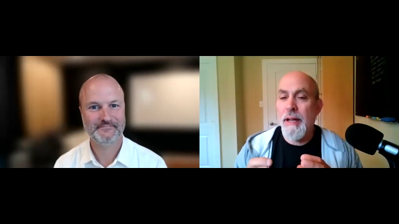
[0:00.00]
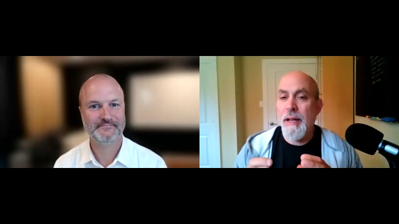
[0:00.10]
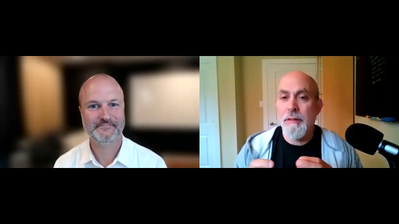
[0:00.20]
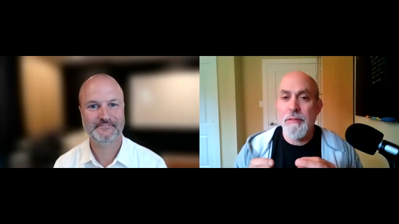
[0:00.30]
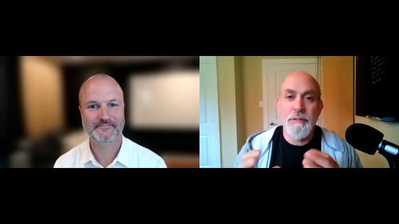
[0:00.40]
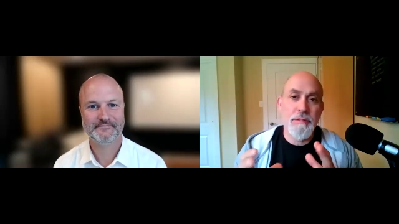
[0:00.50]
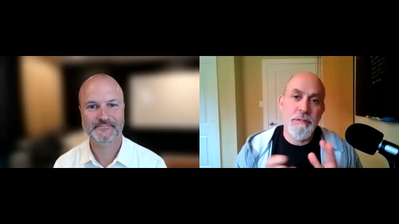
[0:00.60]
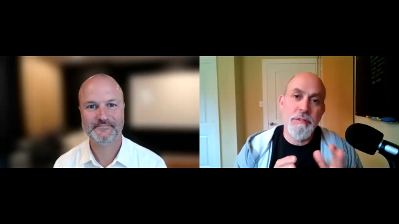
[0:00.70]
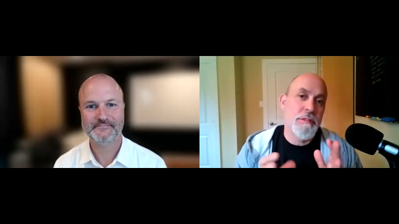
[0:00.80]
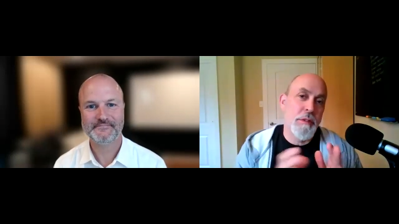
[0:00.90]
Speaker 1: Uh,
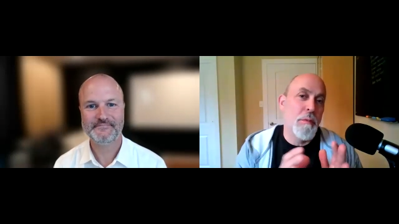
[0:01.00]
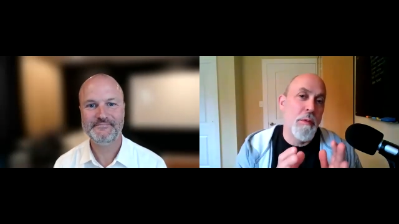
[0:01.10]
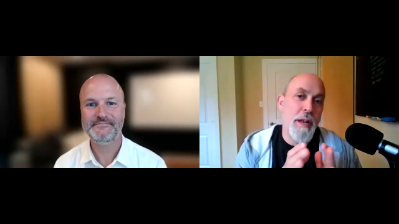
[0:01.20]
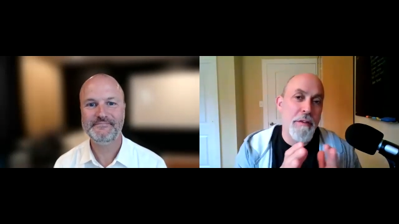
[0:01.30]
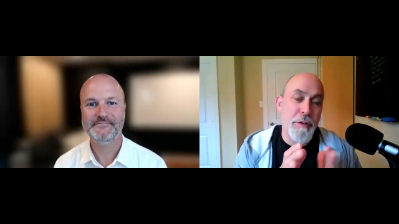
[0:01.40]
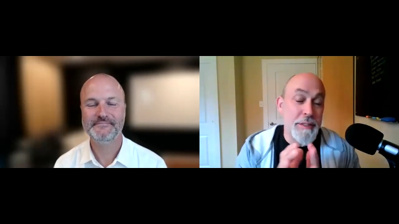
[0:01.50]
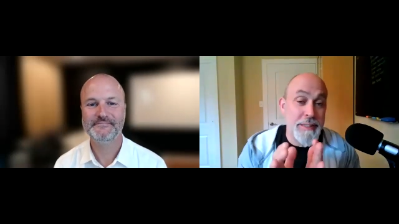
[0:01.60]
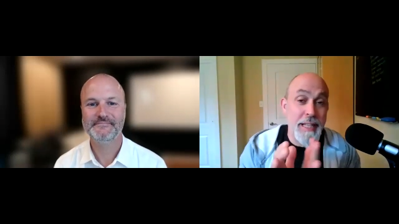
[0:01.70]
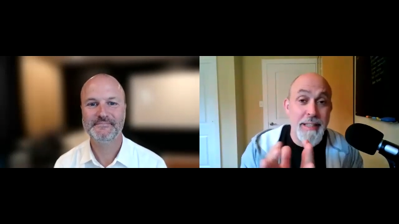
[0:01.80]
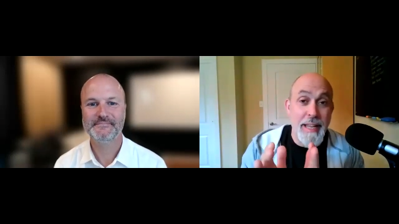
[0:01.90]
to whatever
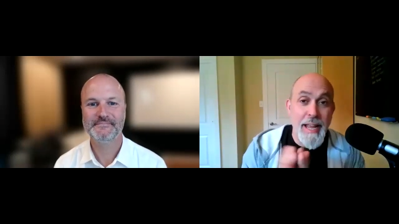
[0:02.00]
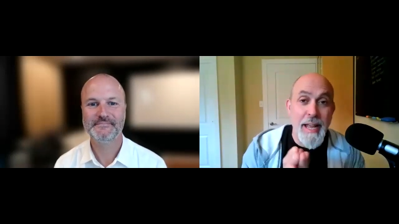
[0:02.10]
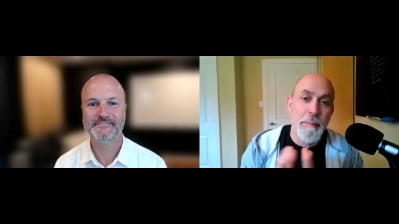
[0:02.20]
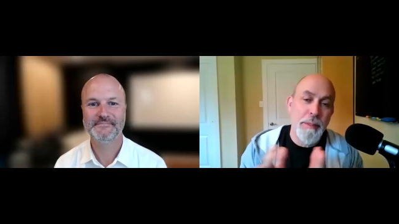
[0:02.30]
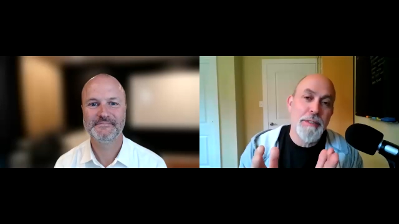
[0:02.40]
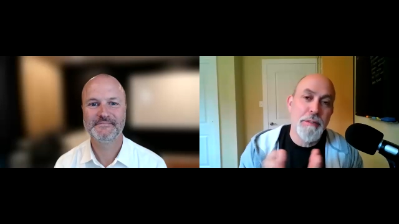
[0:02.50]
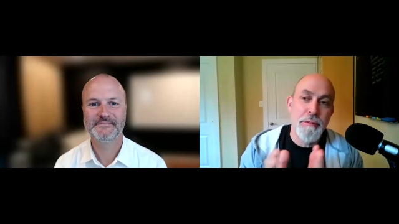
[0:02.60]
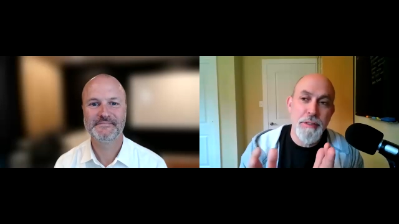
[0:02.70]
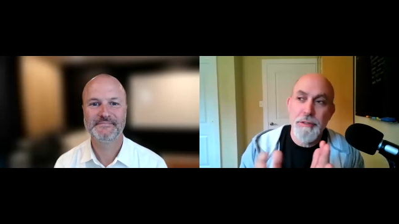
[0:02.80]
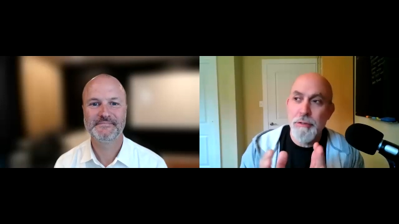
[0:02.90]
extent I am, because I
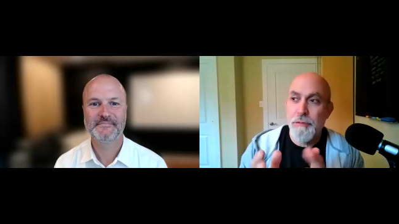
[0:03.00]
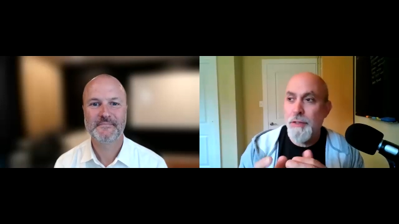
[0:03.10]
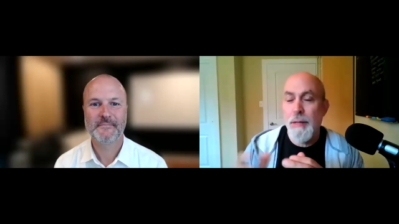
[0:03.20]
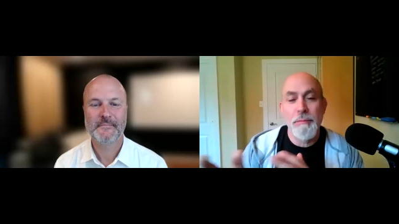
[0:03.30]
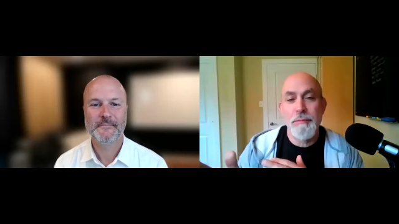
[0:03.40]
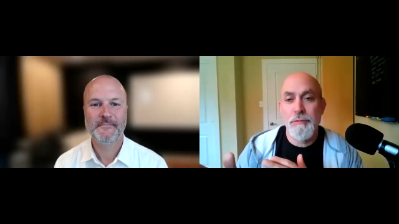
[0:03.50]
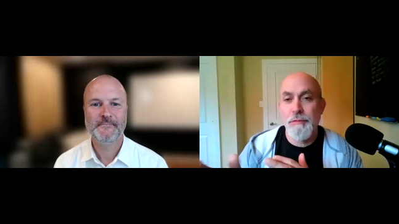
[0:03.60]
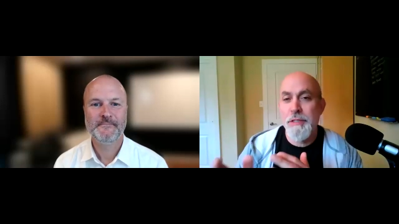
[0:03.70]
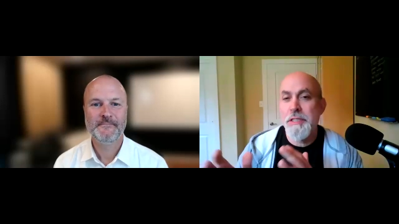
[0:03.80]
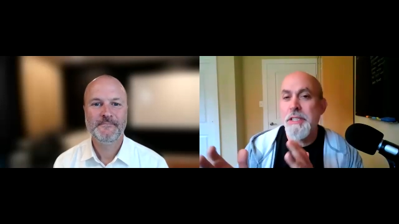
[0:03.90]
really truthfully, I'm
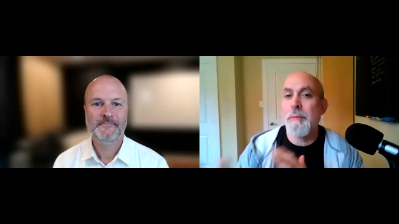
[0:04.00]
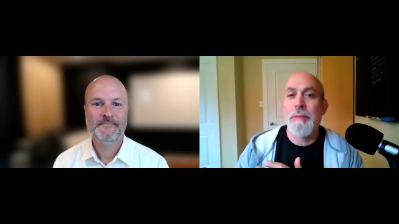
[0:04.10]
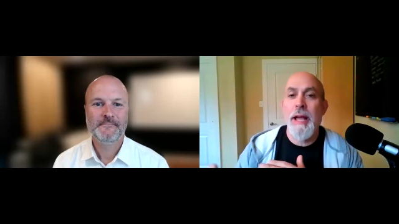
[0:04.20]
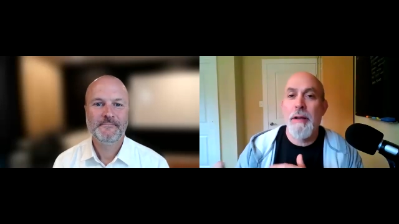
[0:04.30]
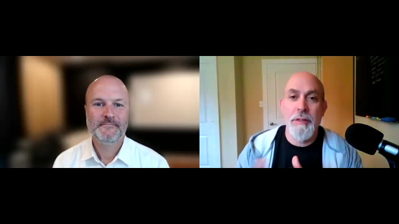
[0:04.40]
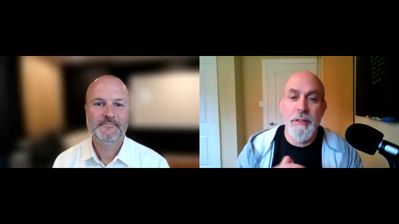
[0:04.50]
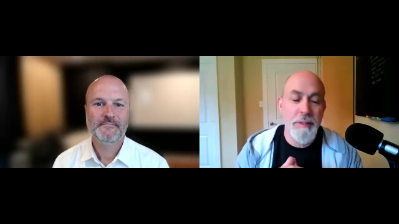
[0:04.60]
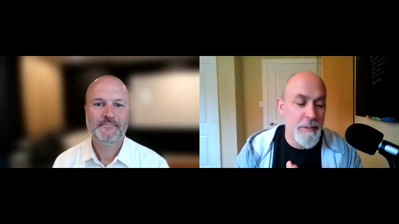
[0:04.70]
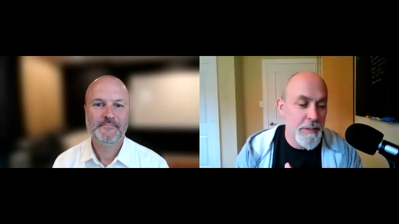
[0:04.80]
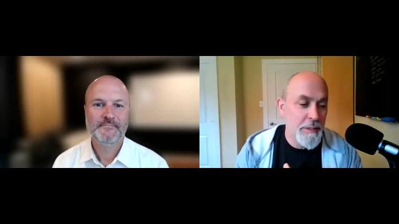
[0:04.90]
deep down the